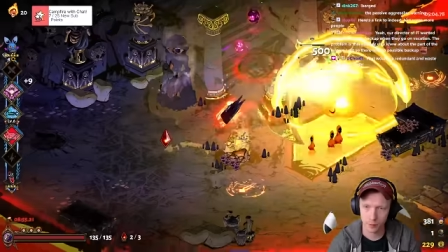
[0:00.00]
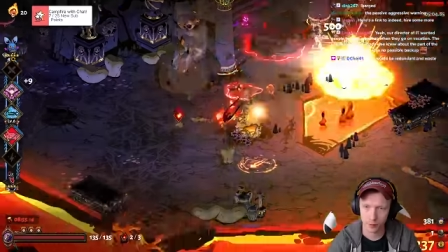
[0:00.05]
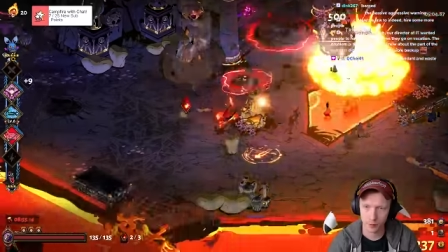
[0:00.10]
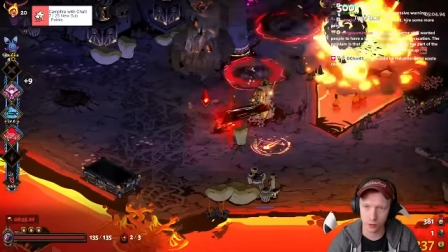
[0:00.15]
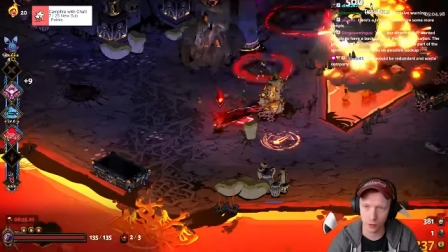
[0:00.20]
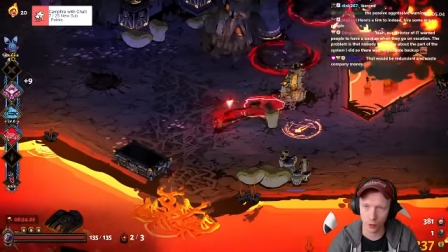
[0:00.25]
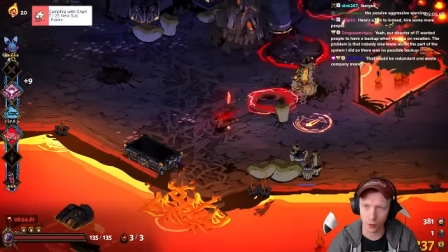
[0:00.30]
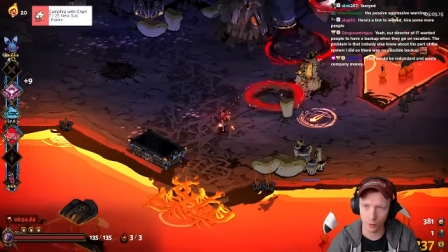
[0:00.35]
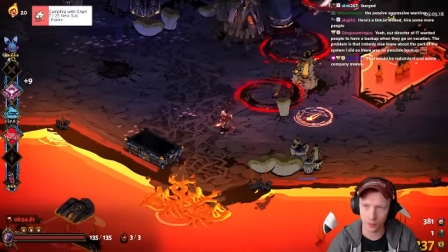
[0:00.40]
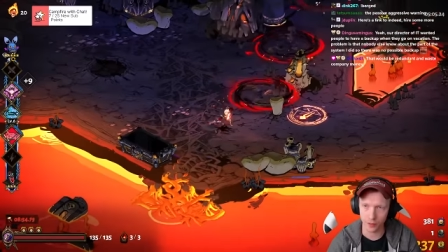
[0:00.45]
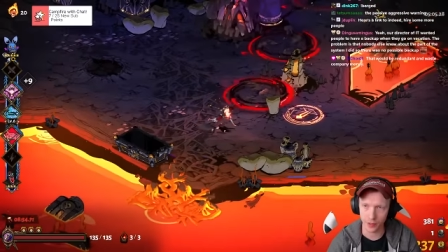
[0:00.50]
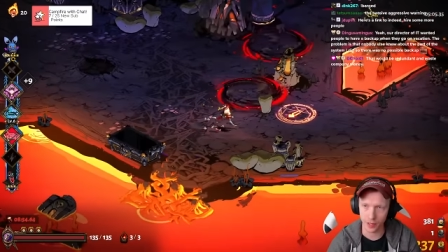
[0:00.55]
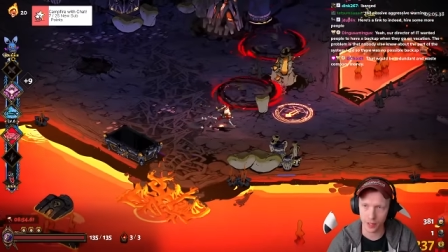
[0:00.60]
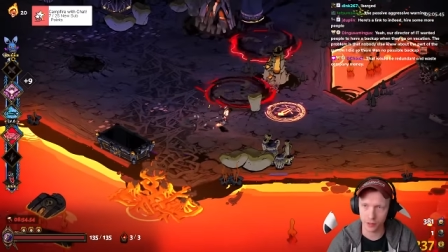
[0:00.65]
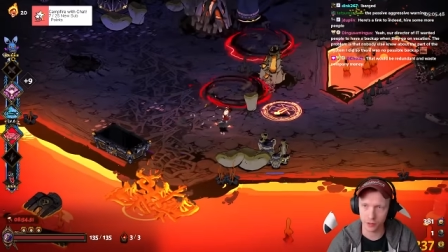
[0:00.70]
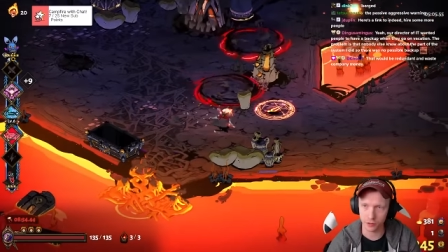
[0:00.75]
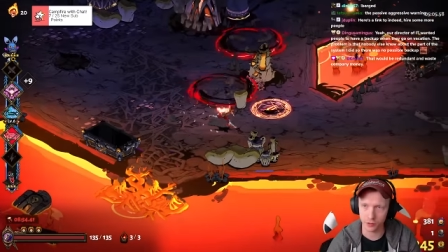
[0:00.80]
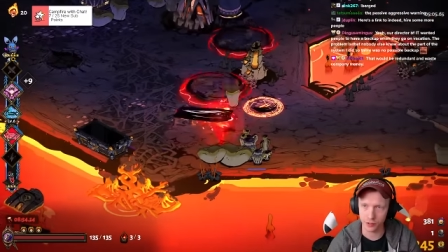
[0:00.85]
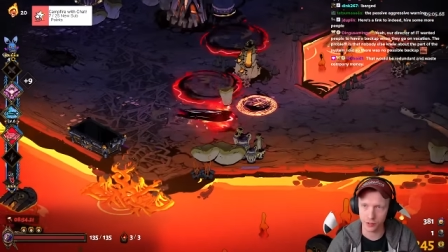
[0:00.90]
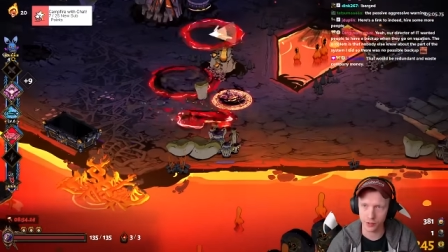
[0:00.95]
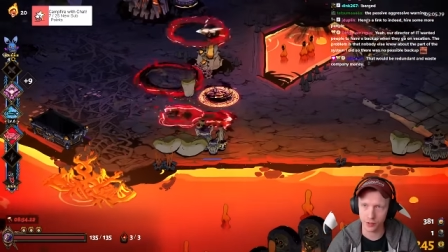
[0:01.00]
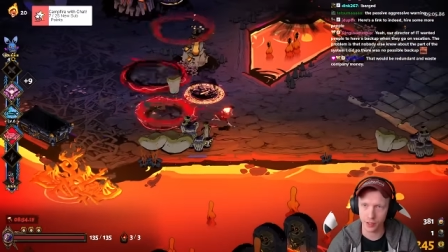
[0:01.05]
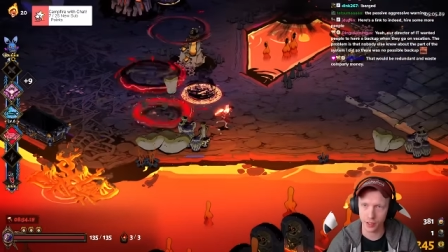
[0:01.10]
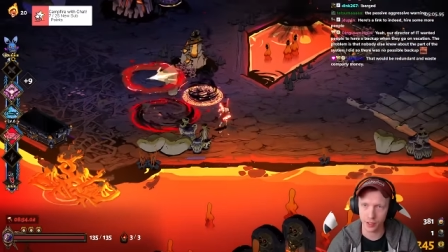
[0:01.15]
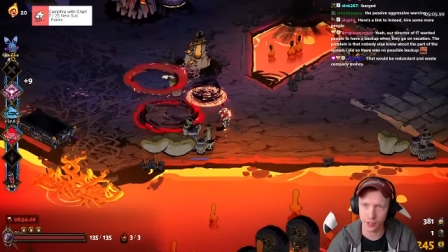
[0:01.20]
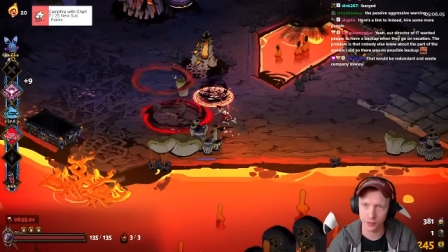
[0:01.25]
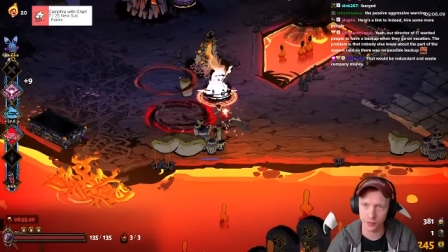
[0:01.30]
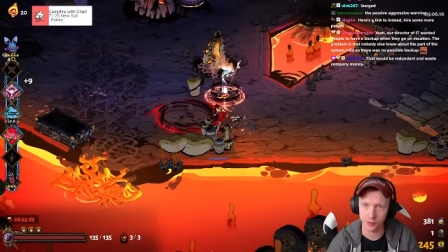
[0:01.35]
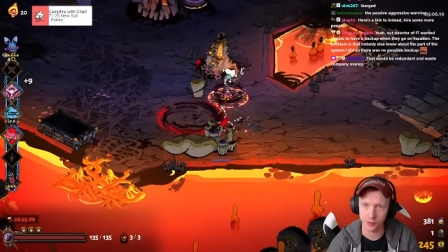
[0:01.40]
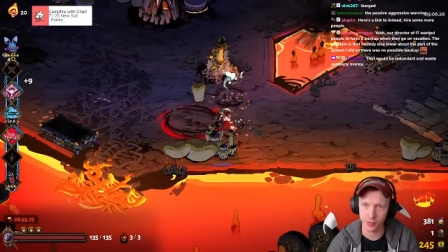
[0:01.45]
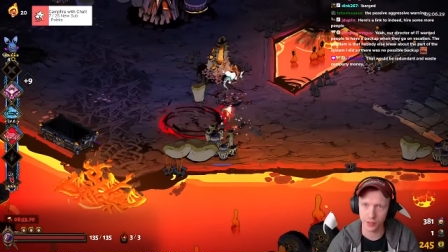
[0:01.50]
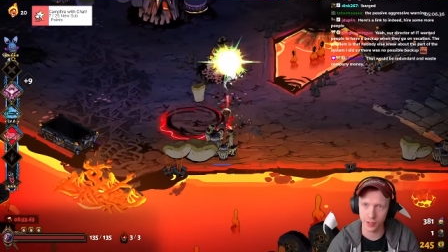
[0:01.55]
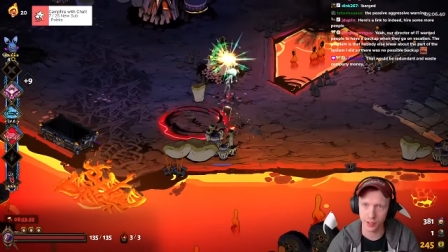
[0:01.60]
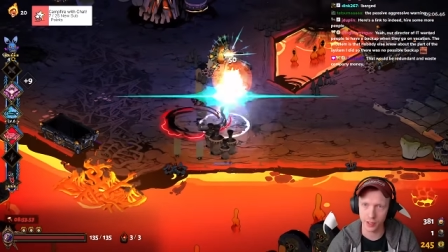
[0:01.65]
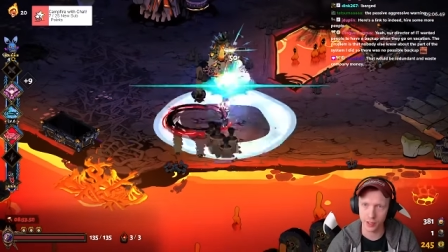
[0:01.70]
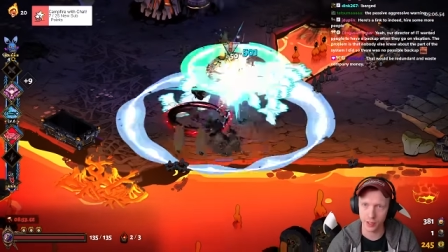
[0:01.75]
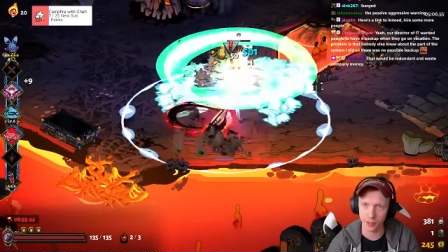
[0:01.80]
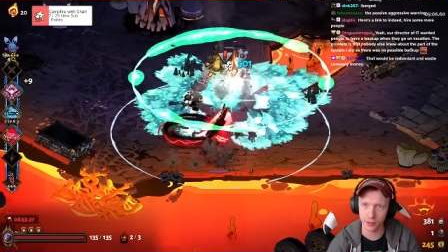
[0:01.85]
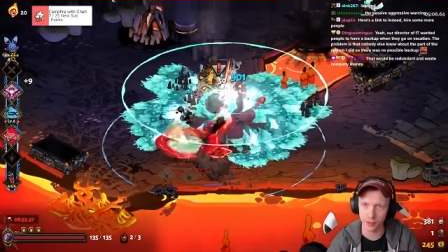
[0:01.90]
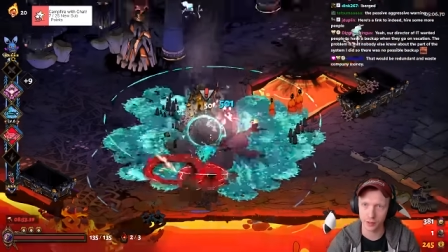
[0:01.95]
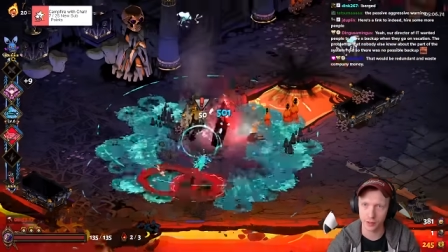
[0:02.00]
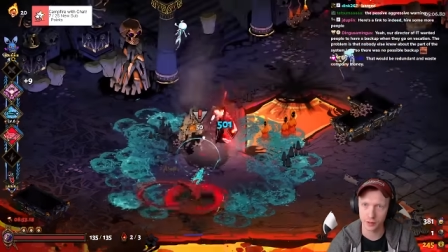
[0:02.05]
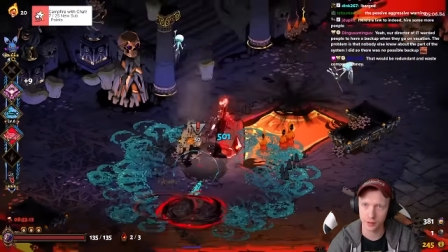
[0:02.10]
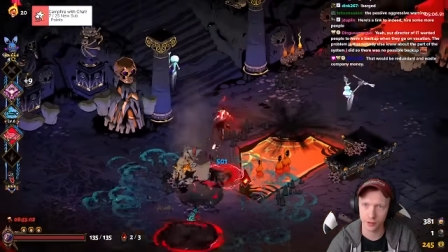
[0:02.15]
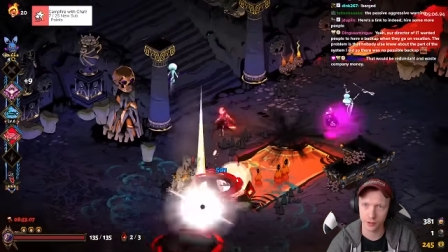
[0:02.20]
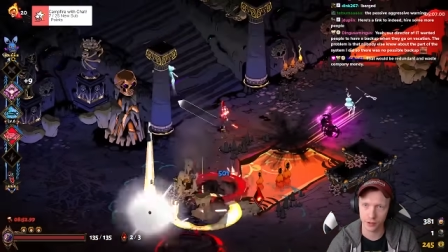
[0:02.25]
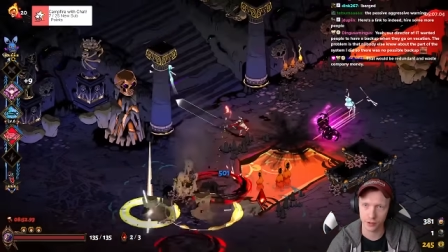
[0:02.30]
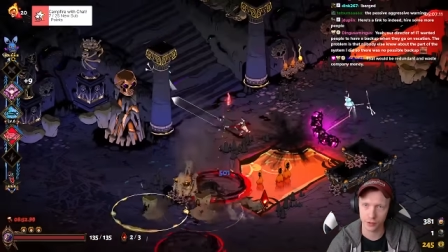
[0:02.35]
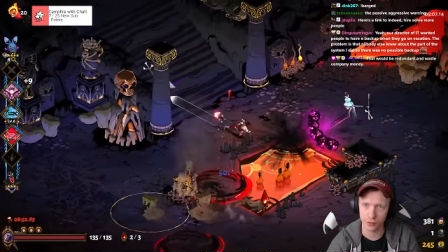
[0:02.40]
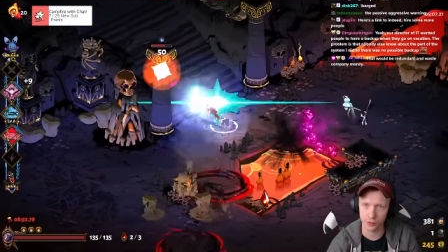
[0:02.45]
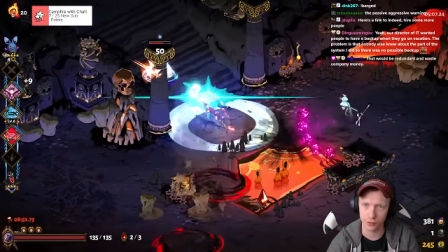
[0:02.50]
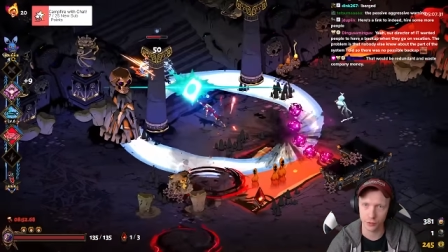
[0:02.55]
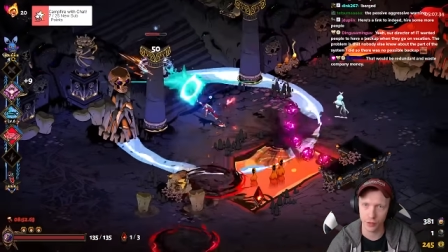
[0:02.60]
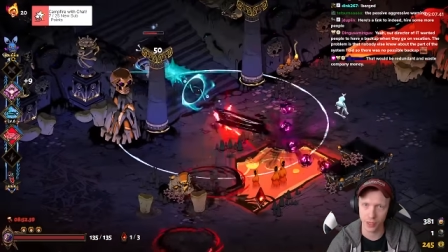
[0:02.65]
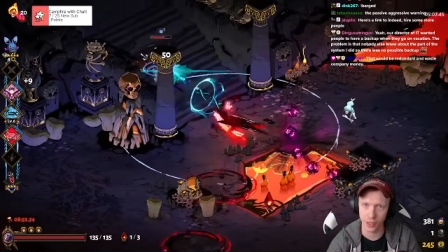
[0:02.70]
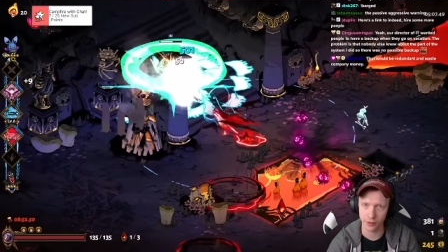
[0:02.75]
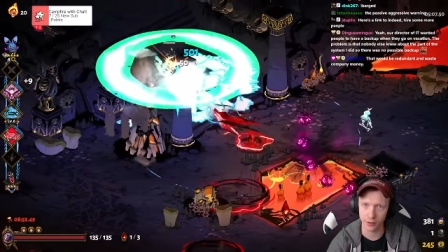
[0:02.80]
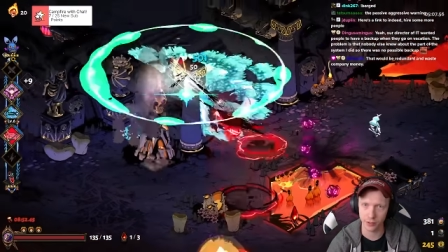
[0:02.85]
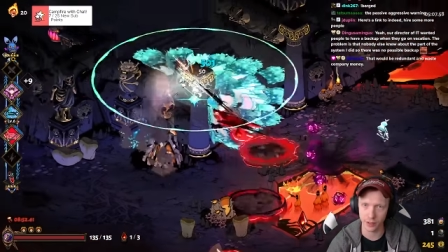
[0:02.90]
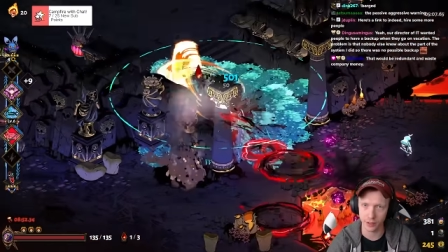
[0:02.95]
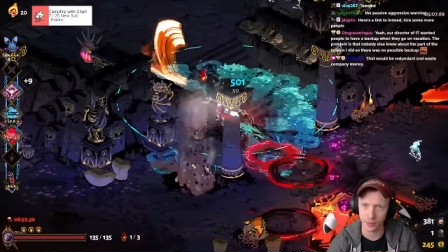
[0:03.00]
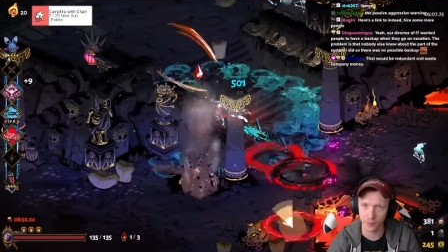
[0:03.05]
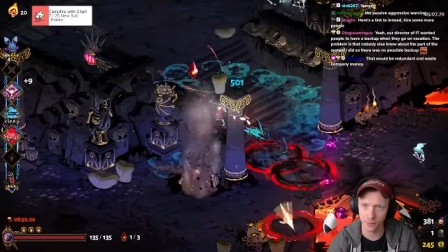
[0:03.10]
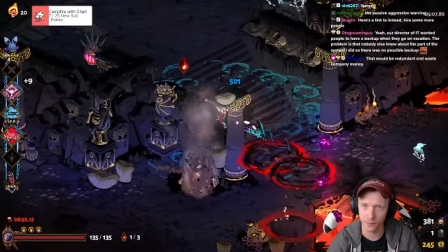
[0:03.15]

So hopefully that'll increase the odds of seeing Curse of Drowning.